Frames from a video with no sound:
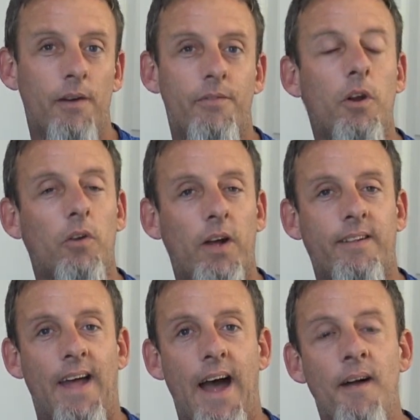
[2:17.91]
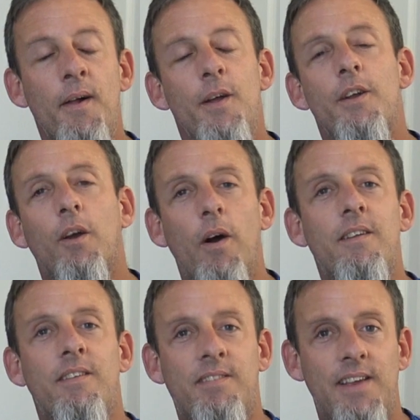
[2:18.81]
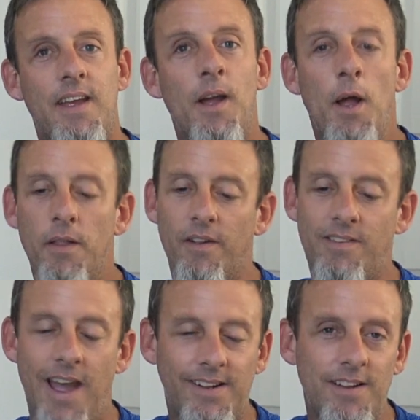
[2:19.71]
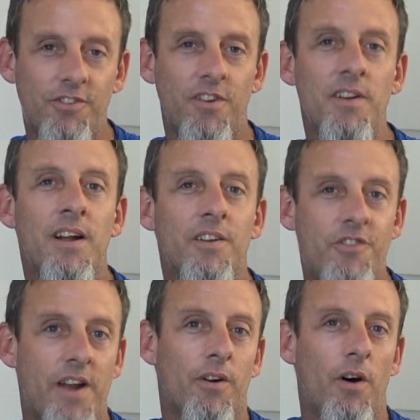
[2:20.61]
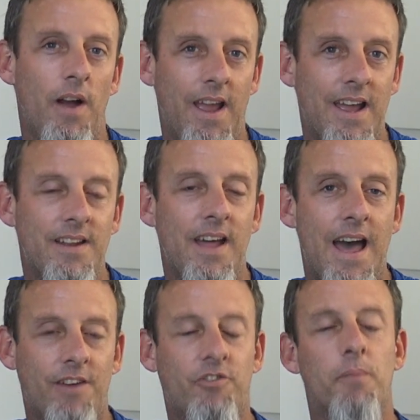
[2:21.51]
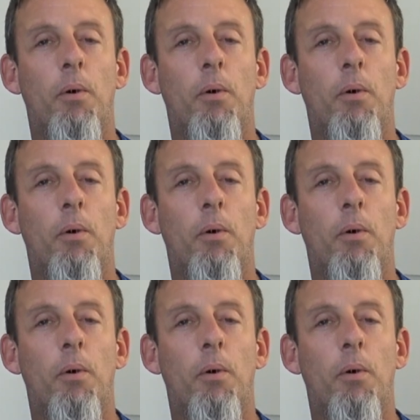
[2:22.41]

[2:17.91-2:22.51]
If you click that, you're going to see the technician, general, and extra.